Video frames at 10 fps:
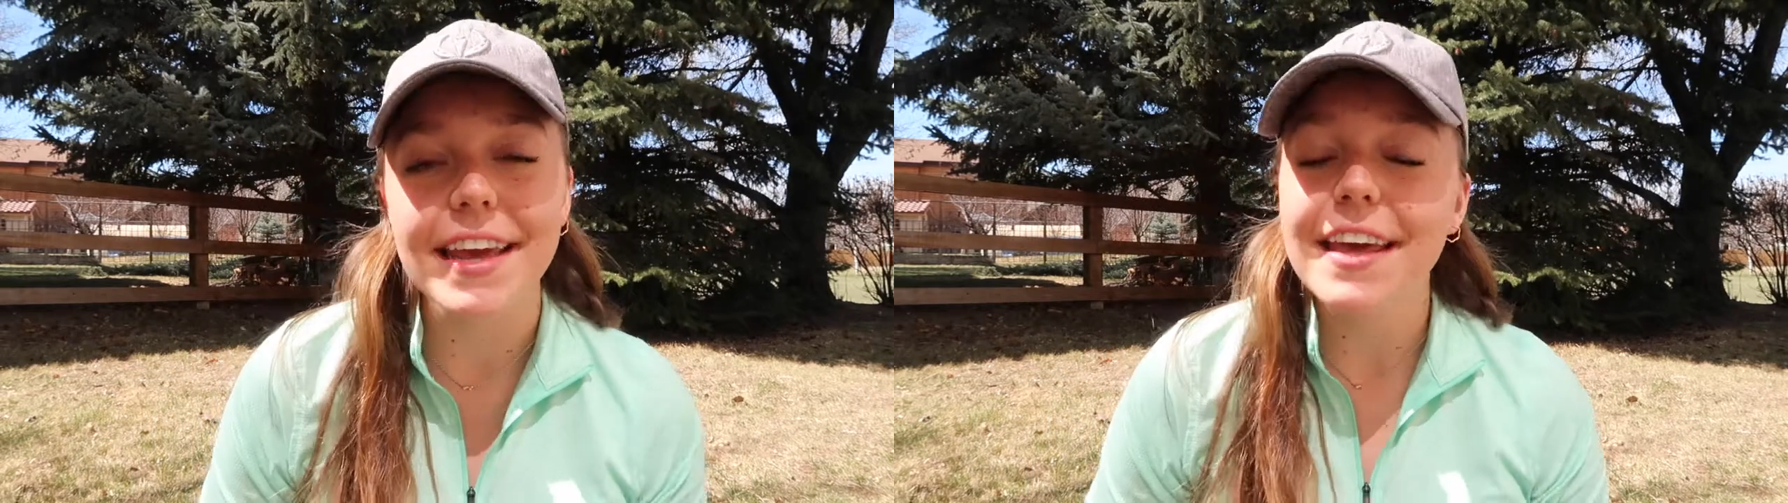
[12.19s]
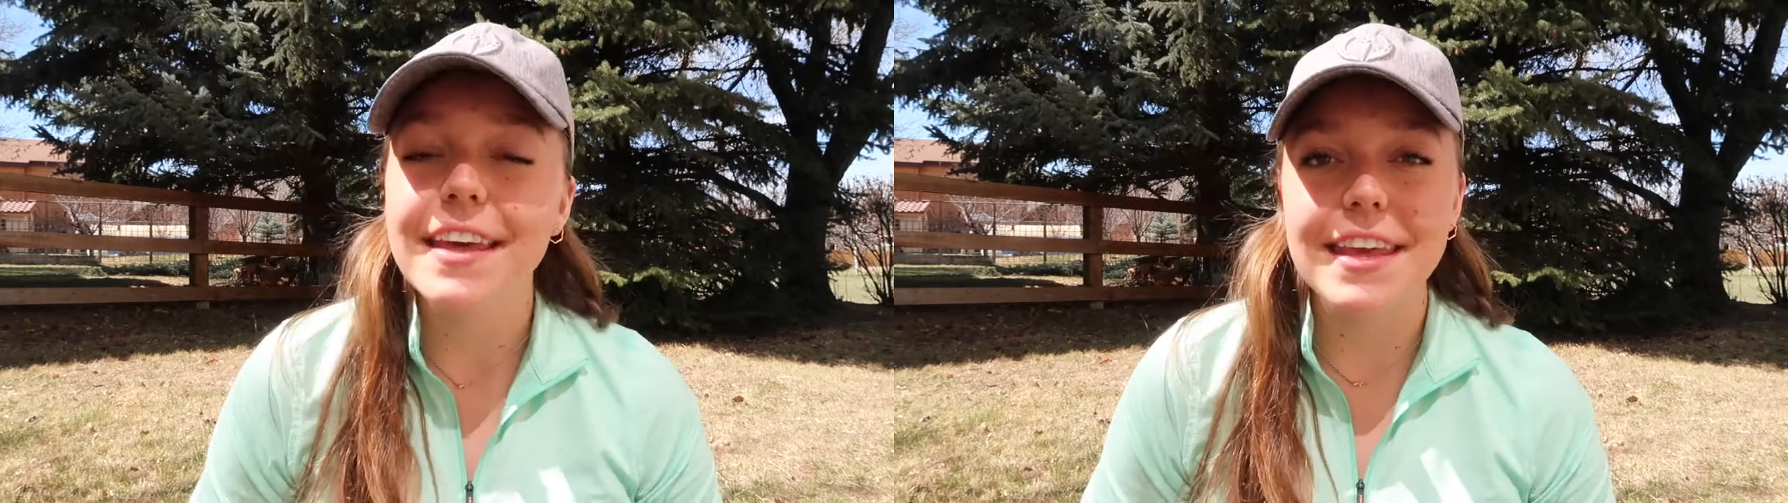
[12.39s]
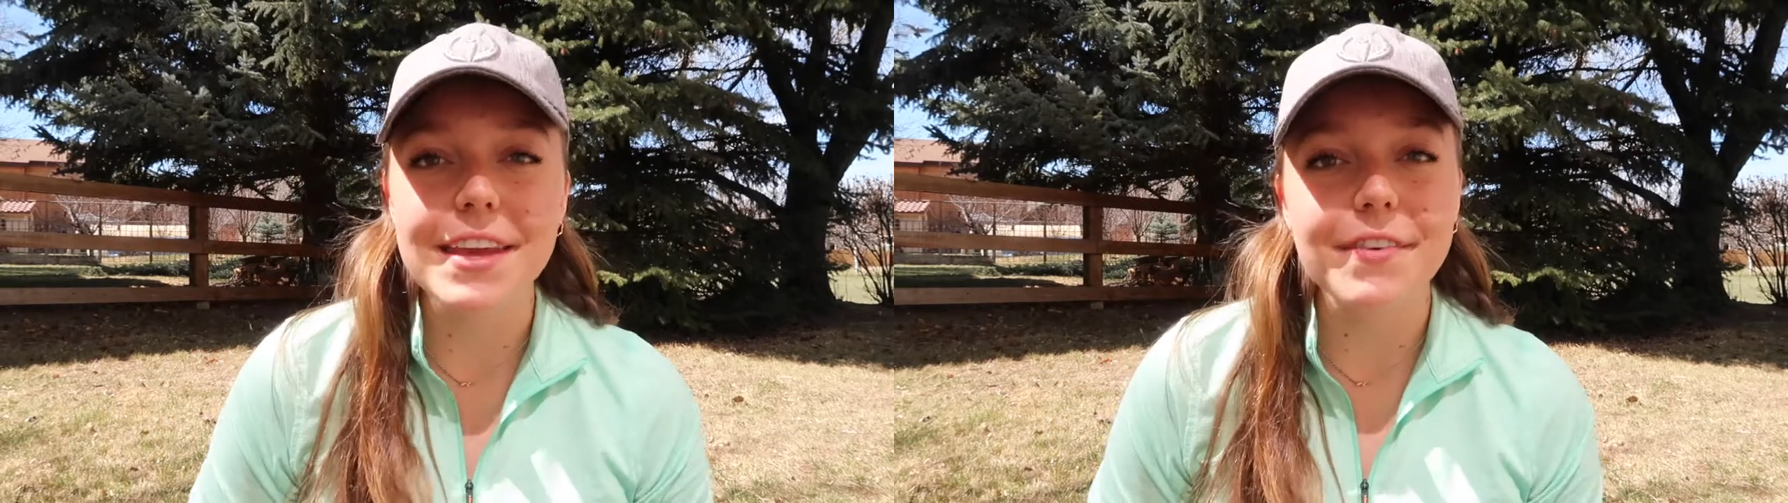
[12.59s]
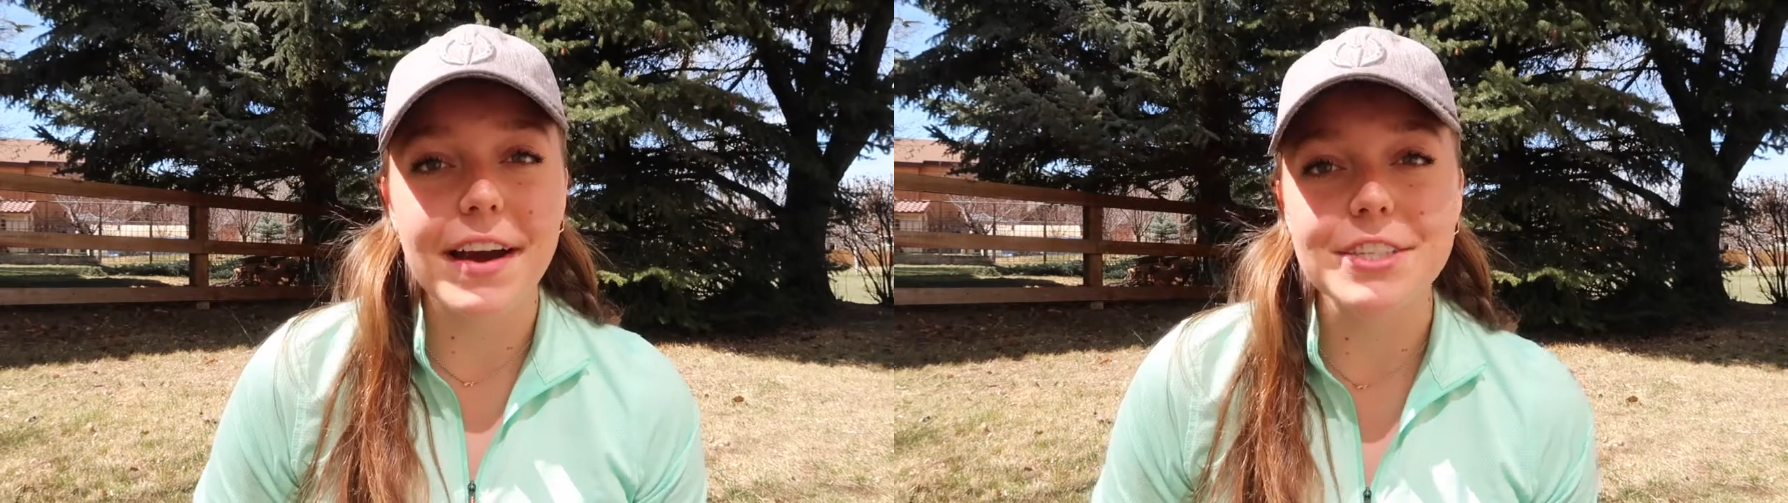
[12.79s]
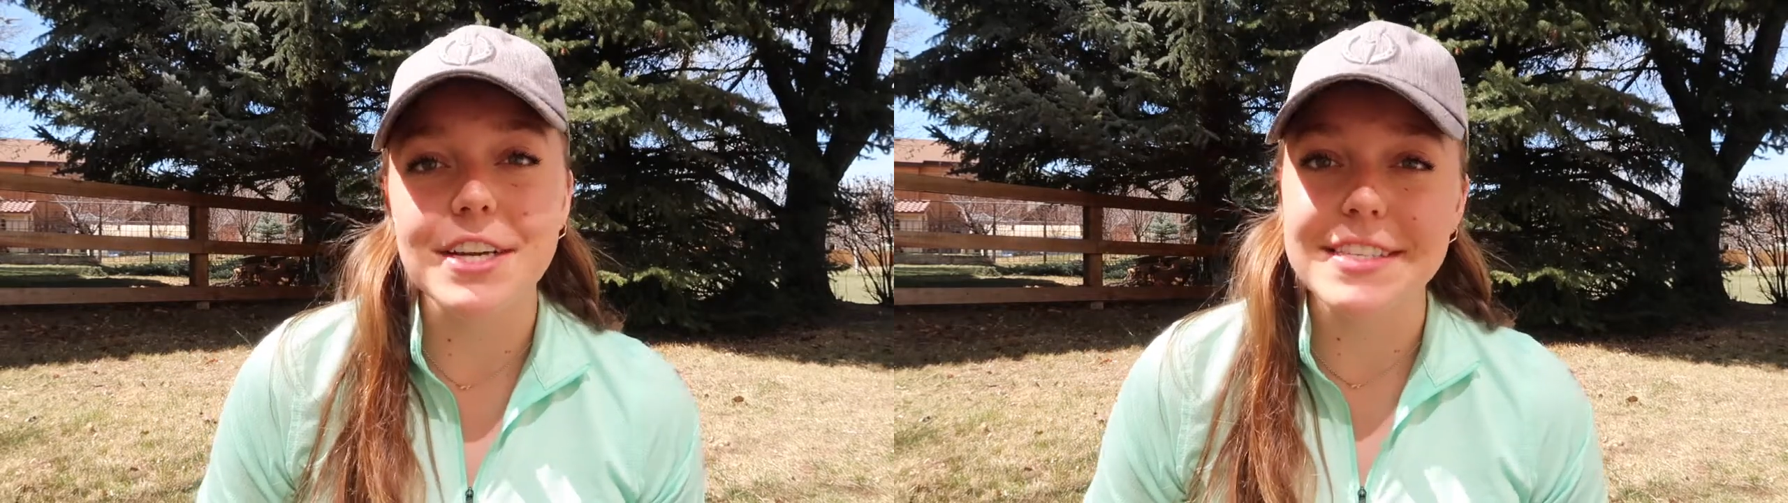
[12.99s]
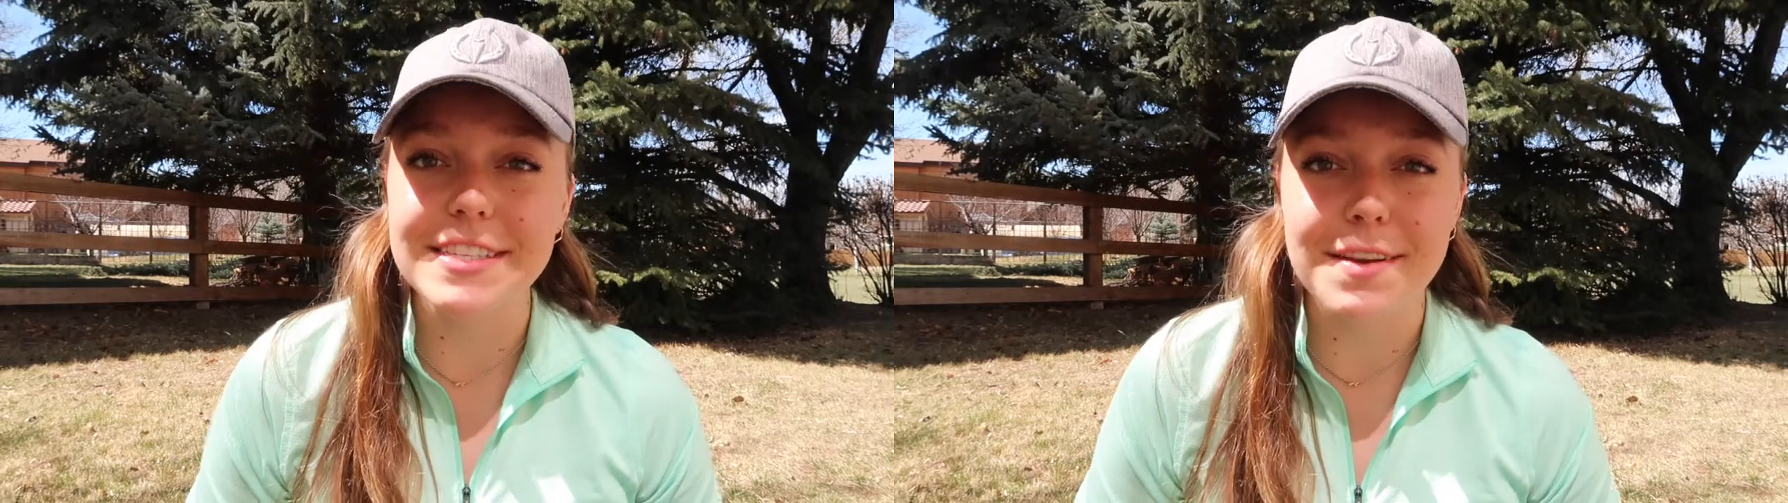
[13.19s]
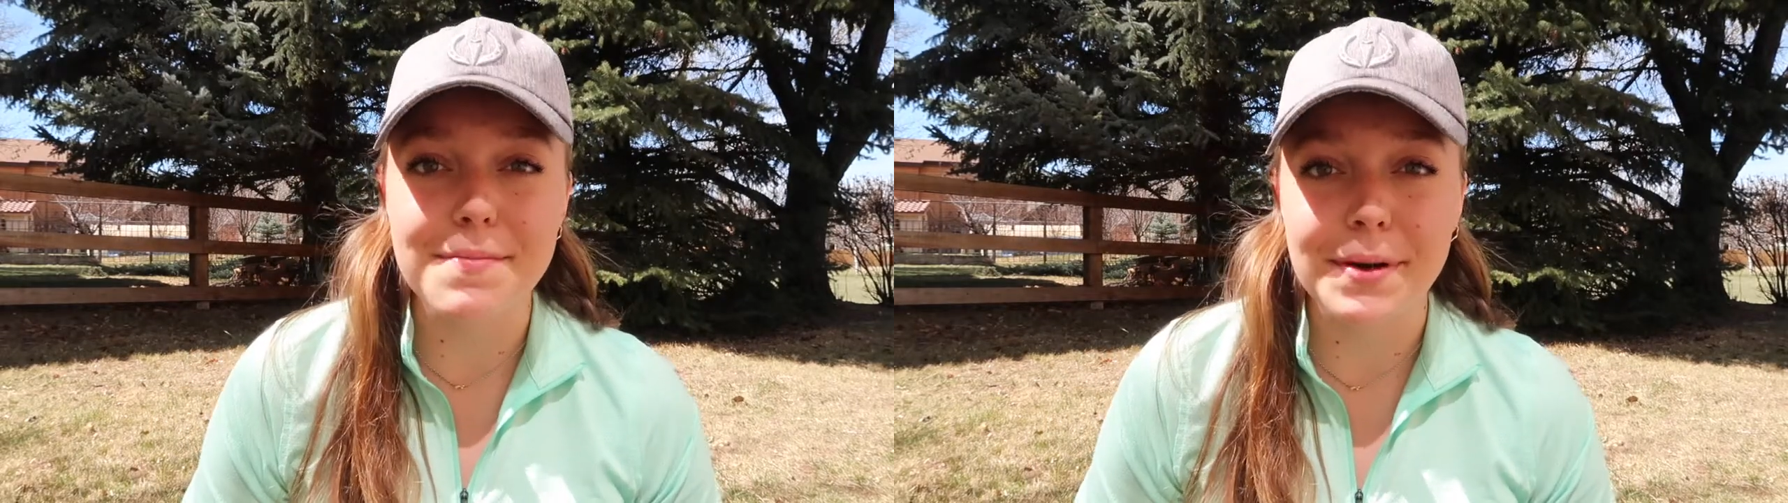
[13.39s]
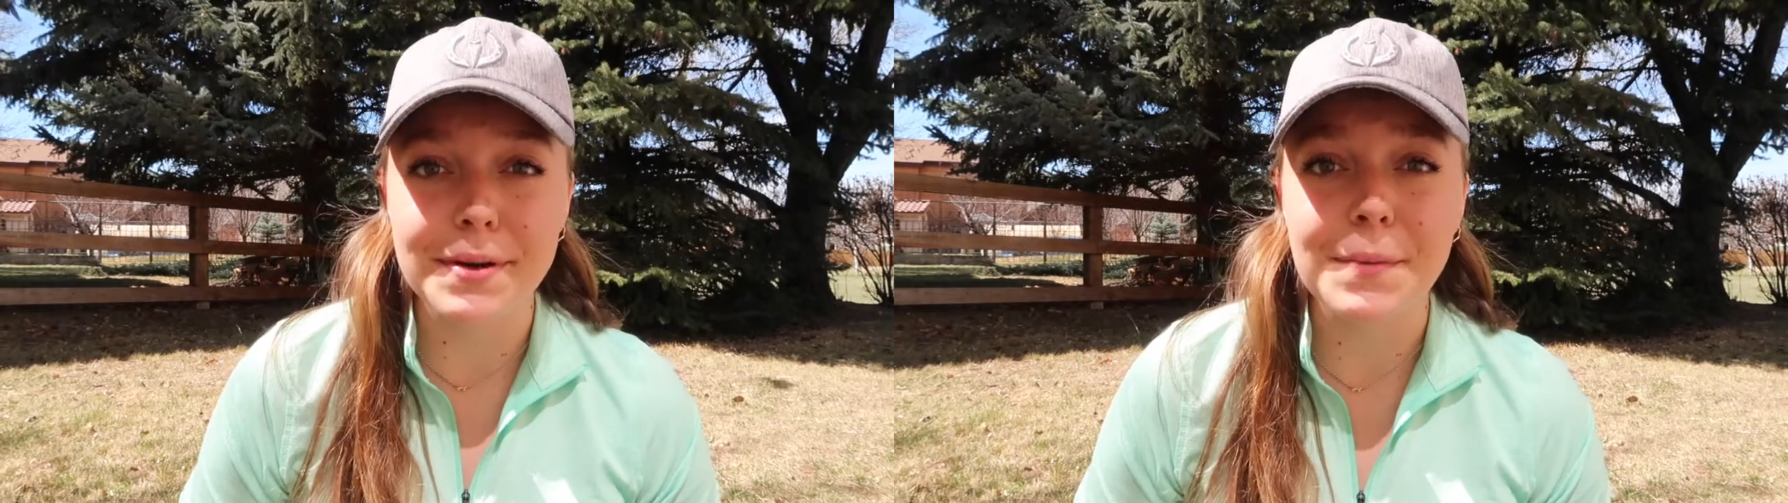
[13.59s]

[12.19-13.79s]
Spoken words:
heat rash and sunburn,